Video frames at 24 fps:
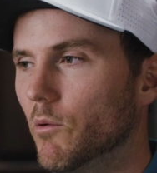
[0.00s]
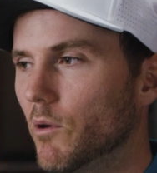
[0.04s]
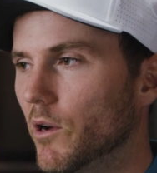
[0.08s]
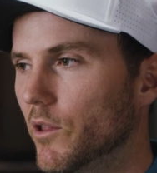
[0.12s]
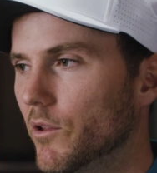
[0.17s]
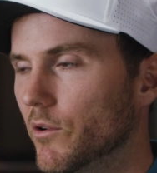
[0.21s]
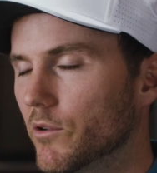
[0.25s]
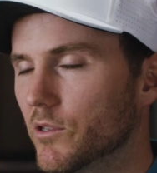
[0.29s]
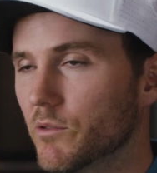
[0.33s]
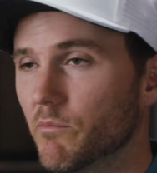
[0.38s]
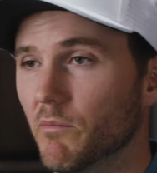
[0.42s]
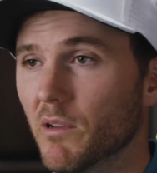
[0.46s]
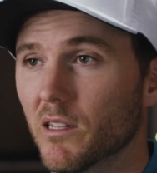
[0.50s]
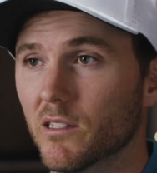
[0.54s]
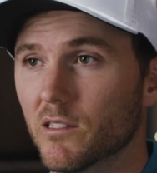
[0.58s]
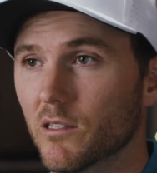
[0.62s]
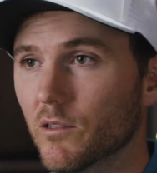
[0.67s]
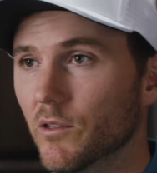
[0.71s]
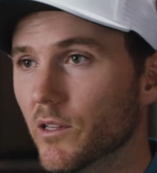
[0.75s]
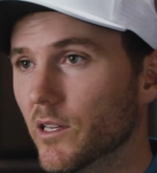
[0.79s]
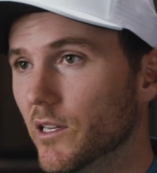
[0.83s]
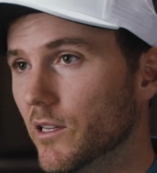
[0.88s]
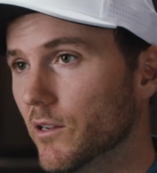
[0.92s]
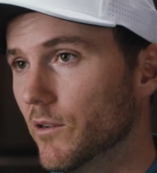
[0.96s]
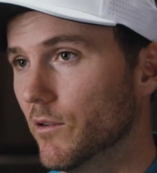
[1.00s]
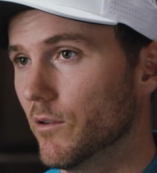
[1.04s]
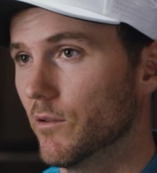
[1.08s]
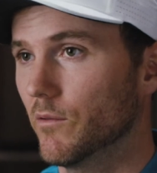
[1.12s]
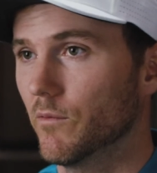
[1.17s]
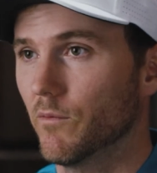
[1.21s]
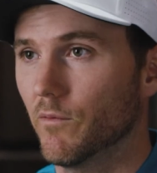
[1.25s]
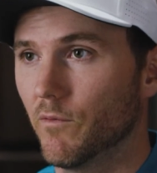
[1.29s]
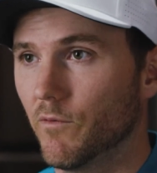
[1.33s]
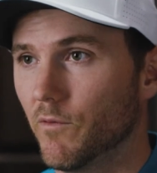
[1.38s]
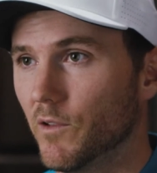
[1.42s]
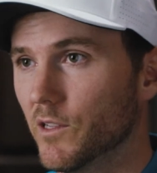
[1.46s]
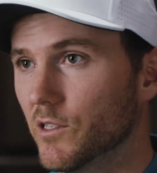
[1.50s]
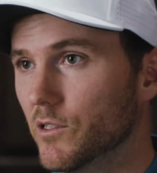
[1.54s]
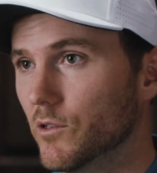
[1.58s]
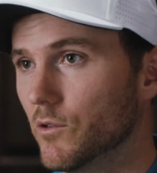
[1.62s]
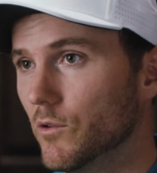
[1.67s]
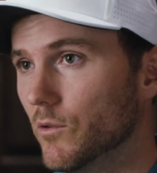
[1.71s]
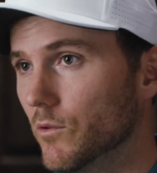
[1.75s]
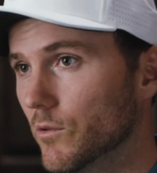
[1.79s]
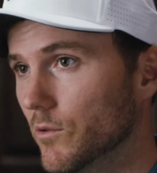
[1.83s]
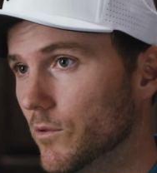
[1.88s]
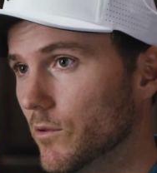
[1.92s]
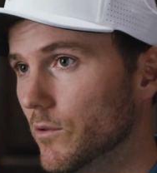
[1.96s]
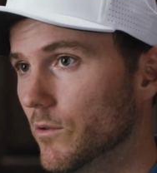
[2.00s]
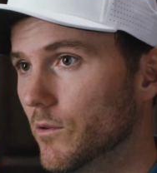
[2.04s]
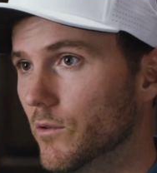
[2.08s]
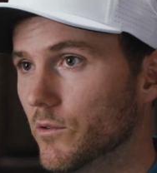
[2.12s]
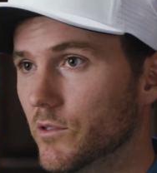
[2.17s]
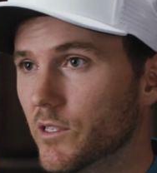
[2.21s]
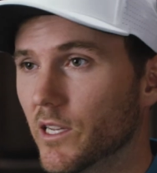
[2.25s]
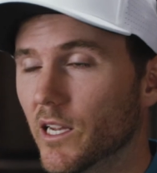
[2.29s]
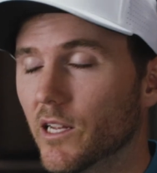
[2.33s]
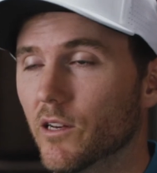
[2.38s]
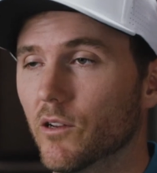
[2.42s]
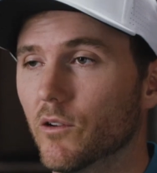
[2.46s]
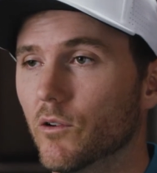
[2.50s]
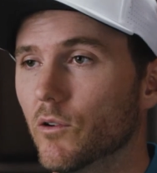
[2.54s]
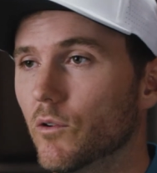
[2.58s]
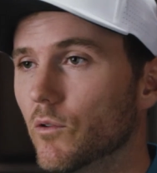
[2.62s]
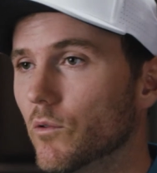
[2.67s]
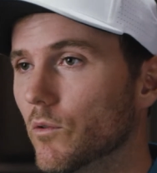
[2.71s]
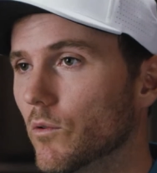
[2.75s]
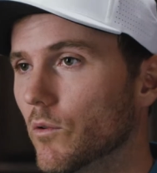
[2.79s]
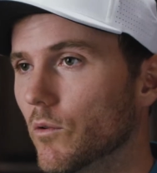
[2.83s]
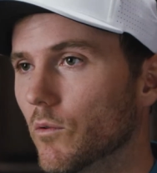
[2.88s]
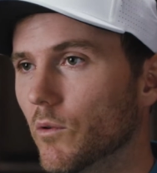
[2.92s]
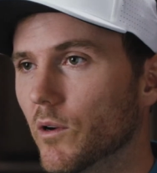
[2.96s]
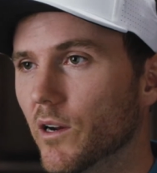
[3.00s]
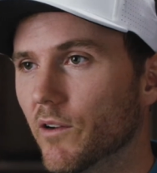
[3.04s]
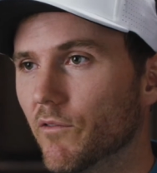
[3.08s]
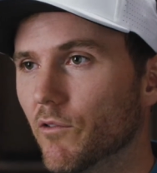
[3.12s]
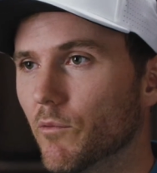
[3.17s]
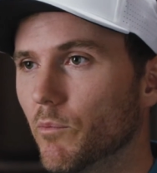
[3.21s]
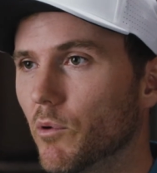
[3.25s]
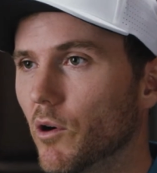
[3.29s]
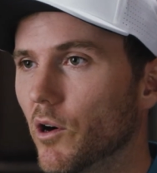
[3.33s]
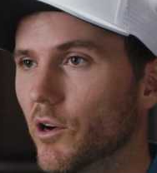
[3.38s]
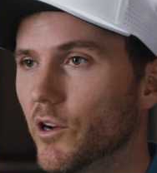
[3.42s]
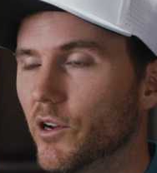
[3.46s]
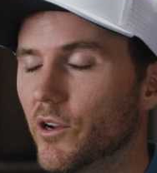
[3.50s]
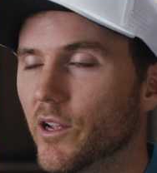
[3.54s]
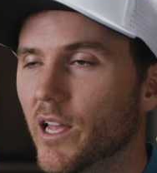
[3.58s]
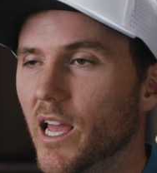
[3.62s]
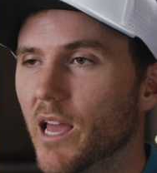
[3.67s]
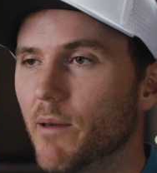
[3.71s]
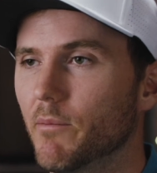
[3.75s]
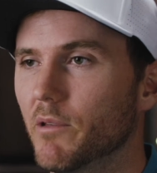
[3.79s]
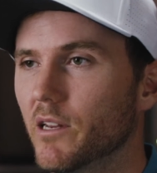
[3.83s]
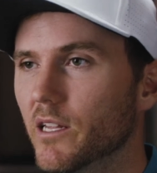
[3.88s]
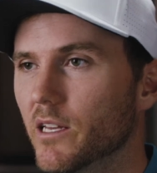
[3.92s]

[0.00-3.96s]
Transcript: whether it's mentally or physical or technical, whatever part of your game it